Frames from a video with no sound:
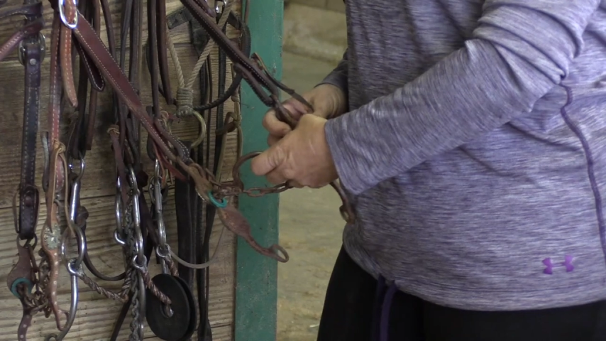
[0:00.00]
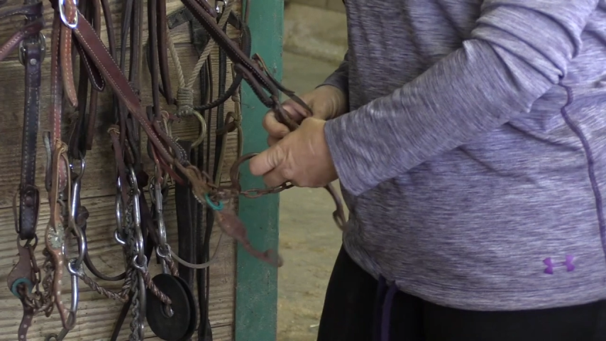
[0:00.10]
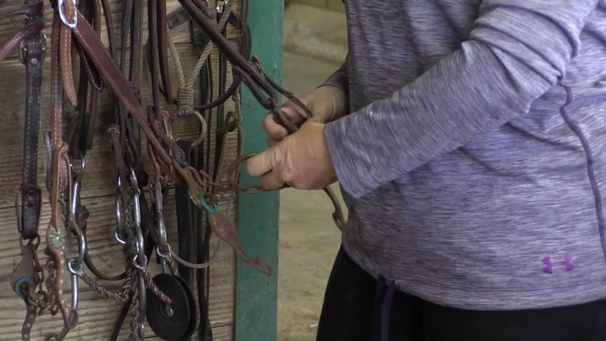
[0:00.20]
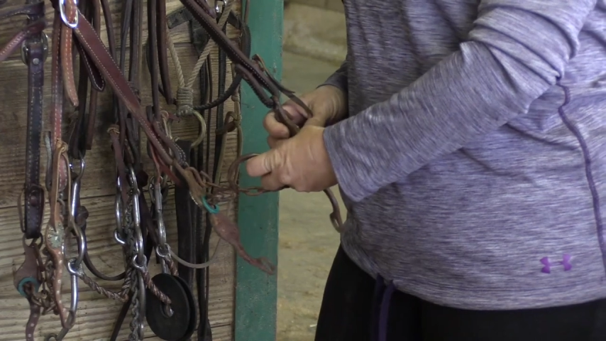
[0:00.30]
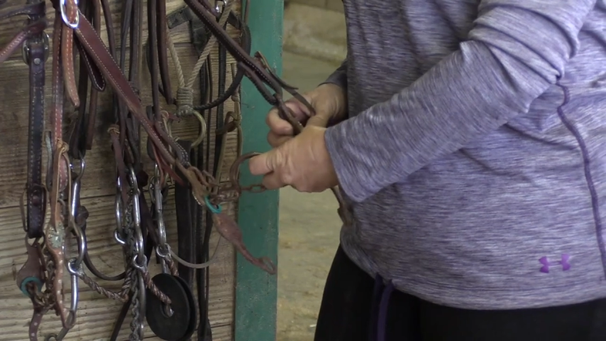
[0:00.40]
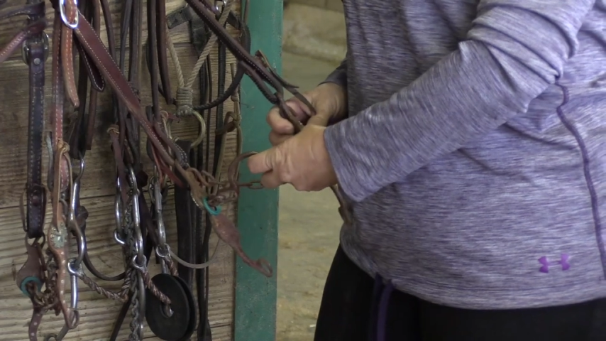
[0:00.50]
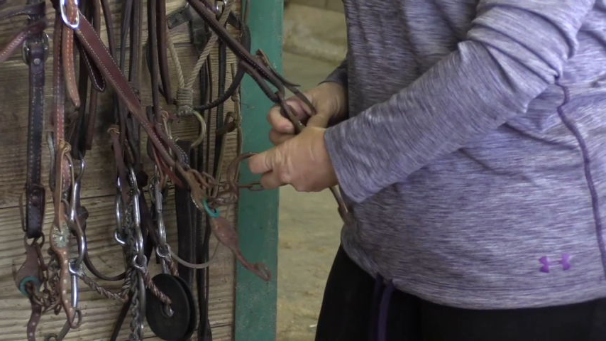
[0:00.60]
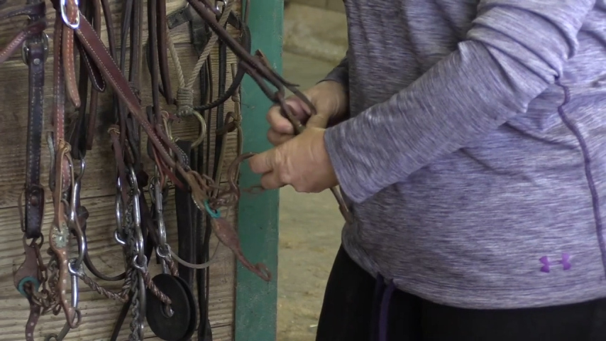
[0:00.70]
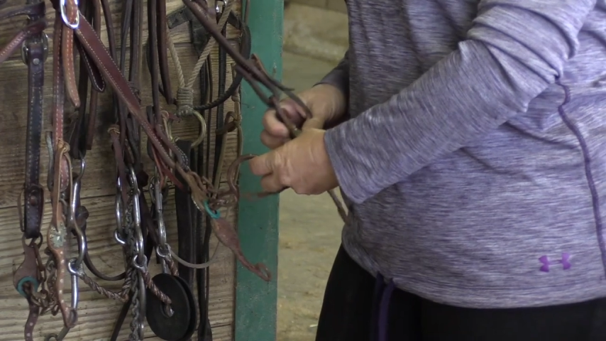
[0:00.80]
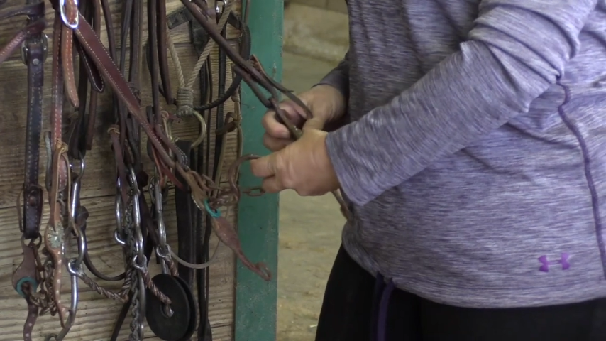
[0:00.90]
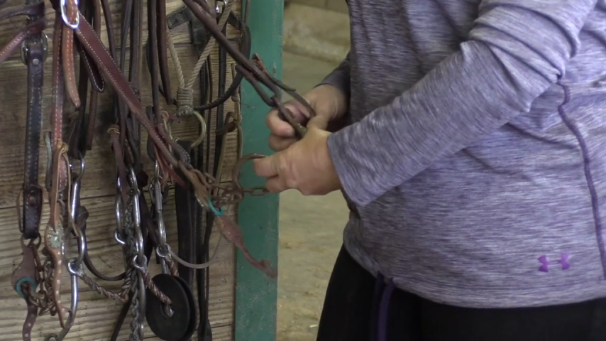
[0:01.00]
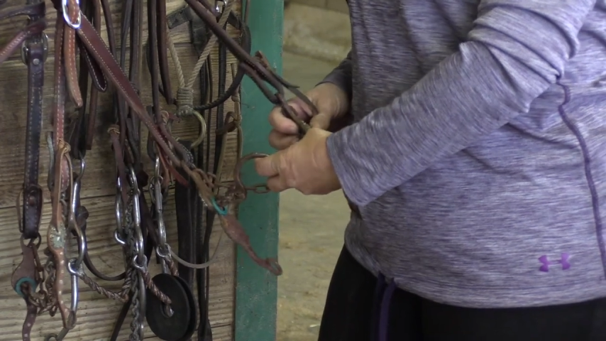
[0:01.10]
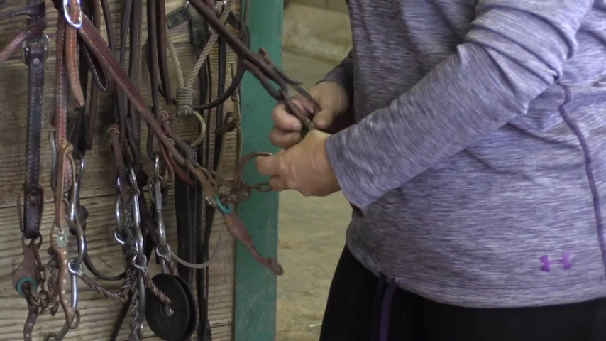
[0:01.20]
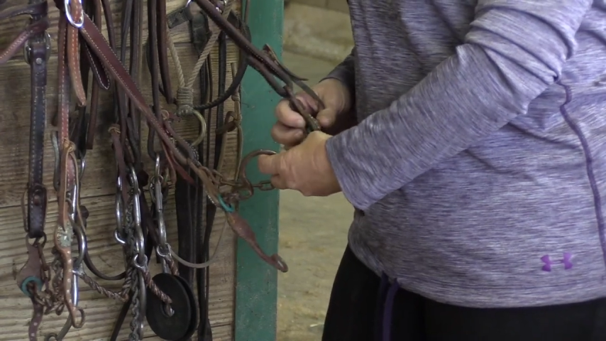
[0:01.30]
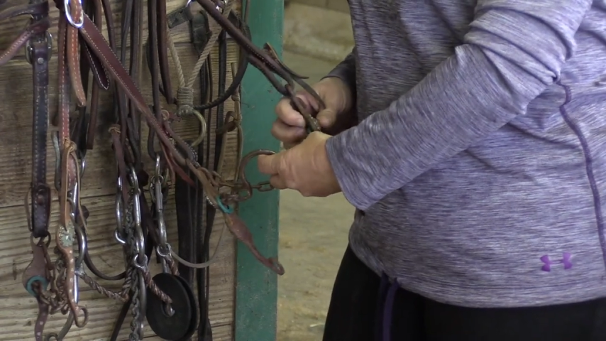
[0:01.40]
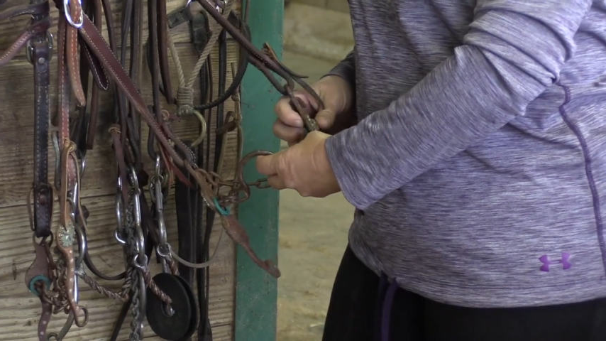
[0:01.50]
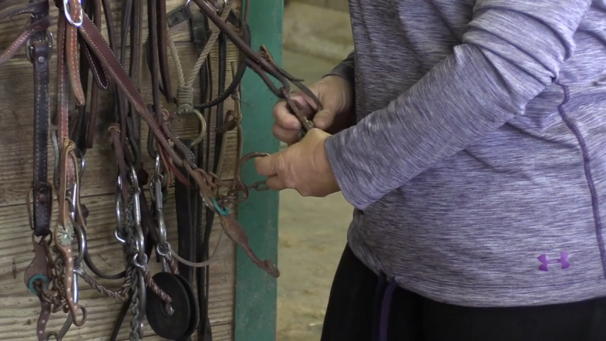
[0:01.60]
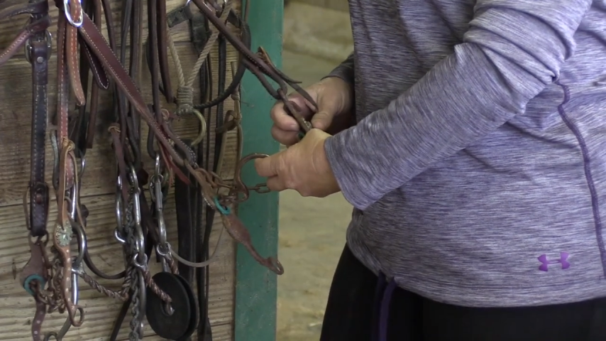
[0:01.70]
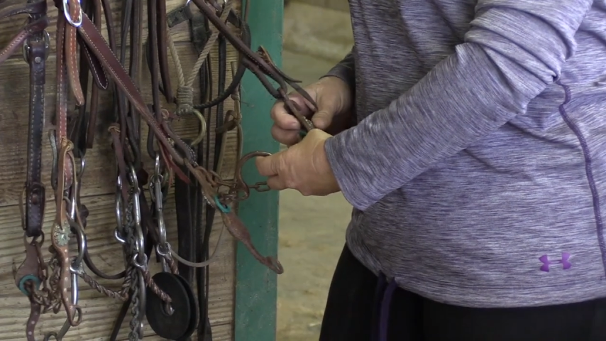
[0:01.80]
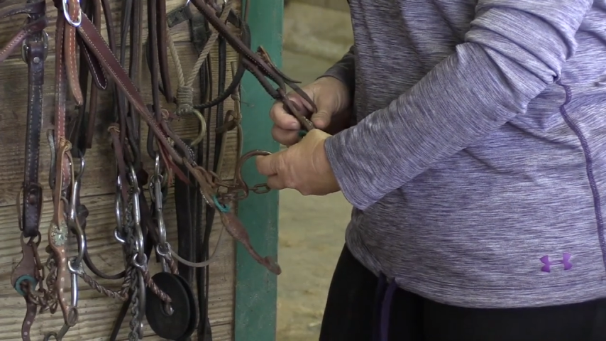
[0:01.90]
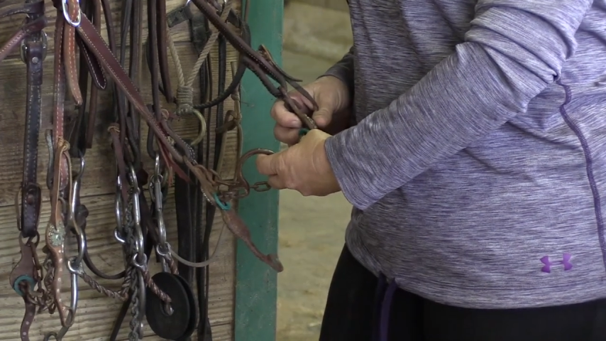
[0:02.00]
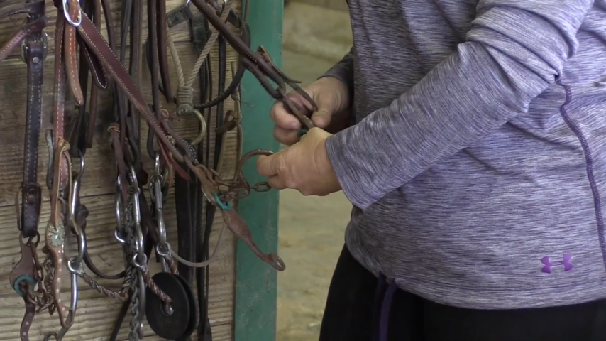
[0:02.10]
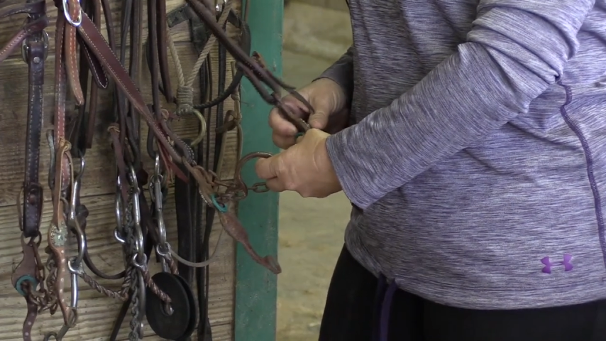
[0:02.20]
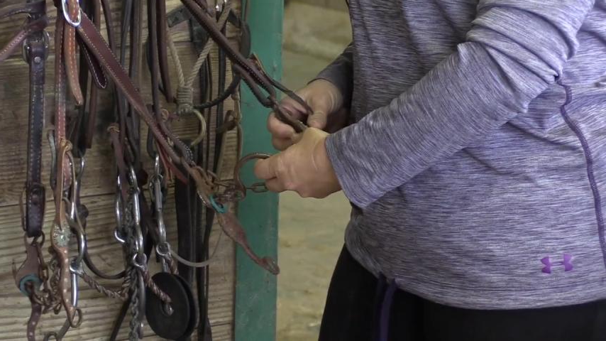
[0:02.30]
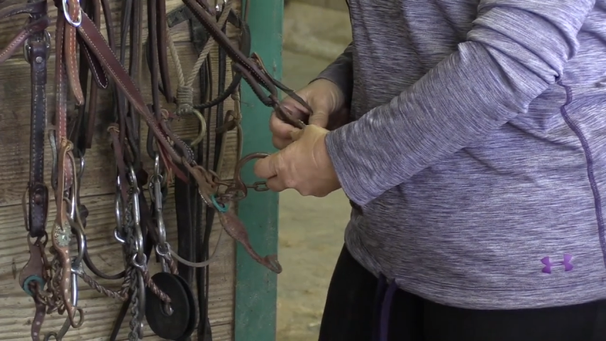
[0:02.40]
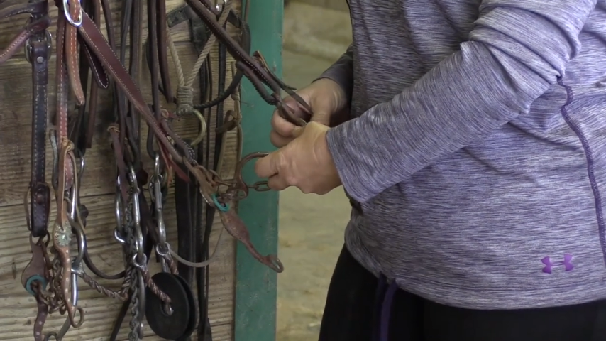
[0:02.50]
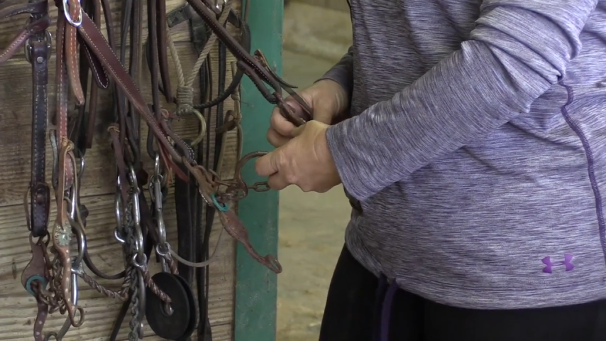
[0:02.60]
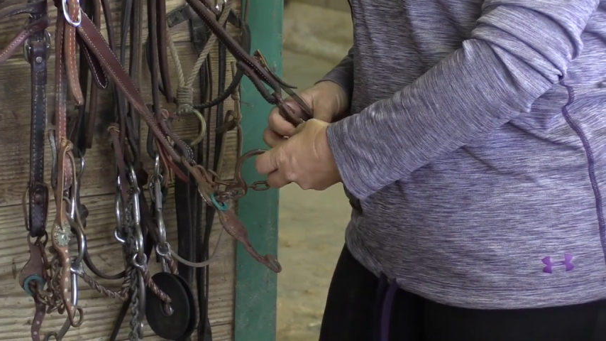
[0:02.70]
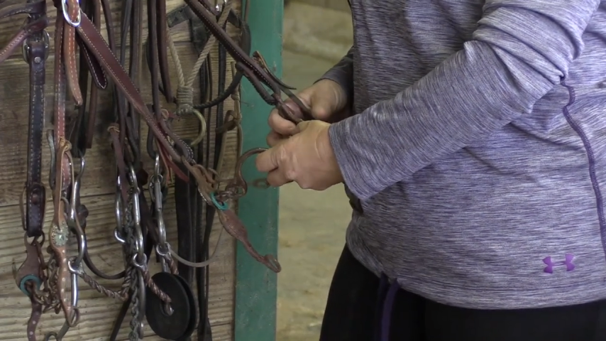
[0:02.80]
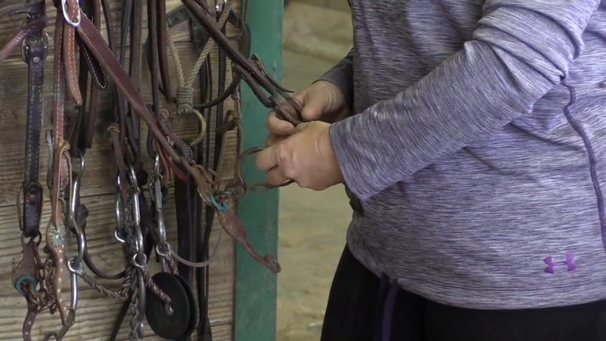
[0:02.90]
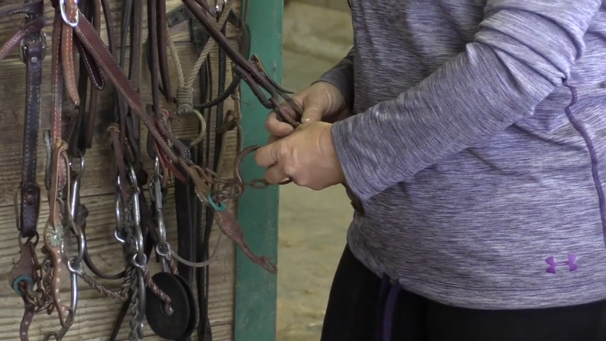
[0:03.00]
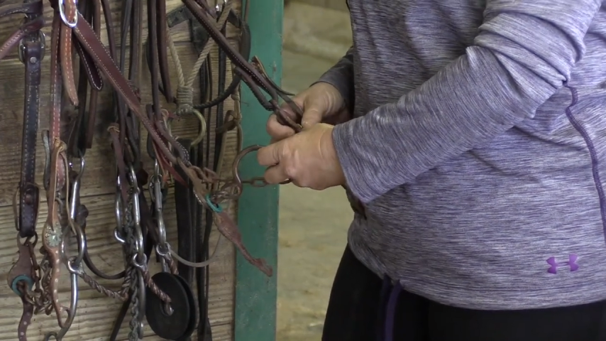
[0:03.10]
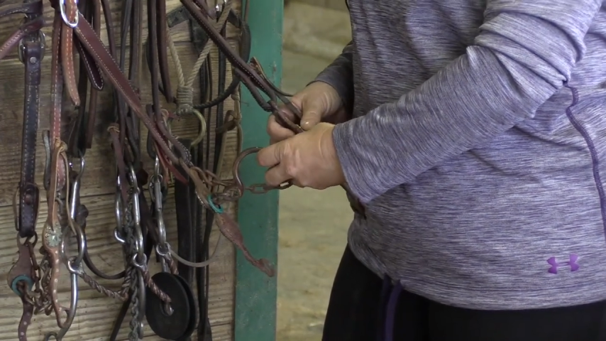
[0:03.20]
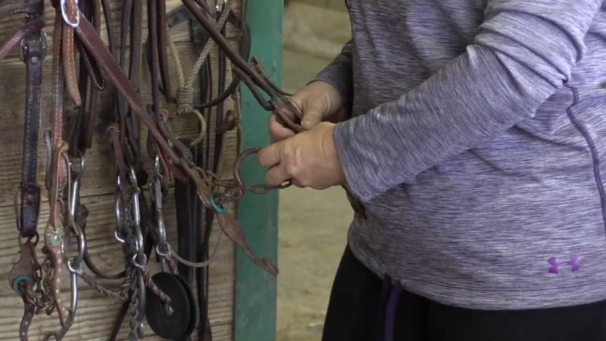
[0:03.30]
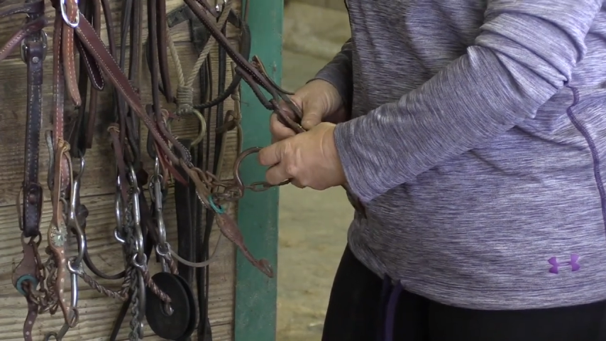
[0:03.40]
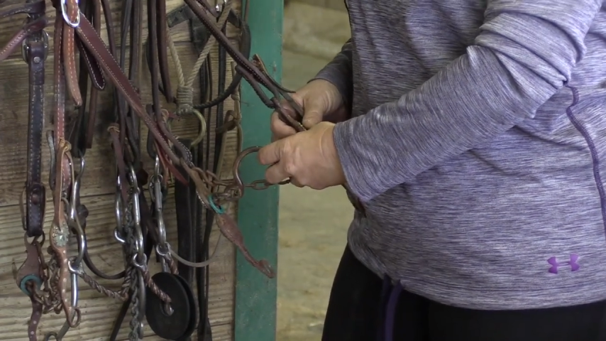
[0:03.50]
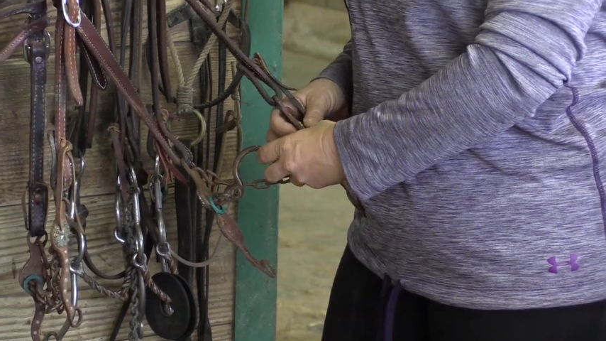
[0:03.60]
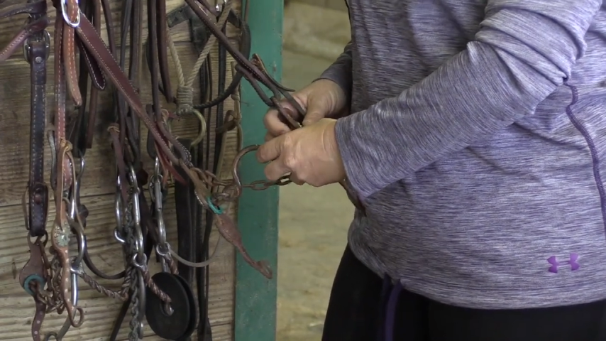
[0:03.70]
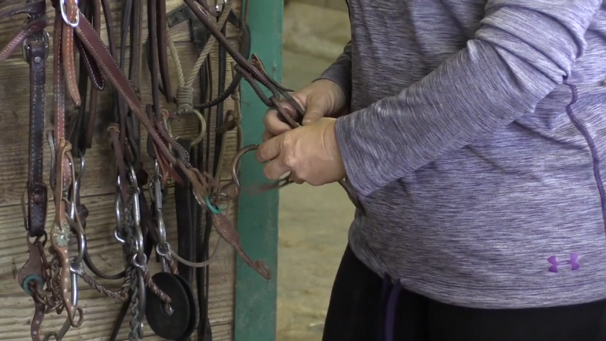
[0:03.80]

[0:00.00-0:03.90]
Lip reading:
(no speaker visible)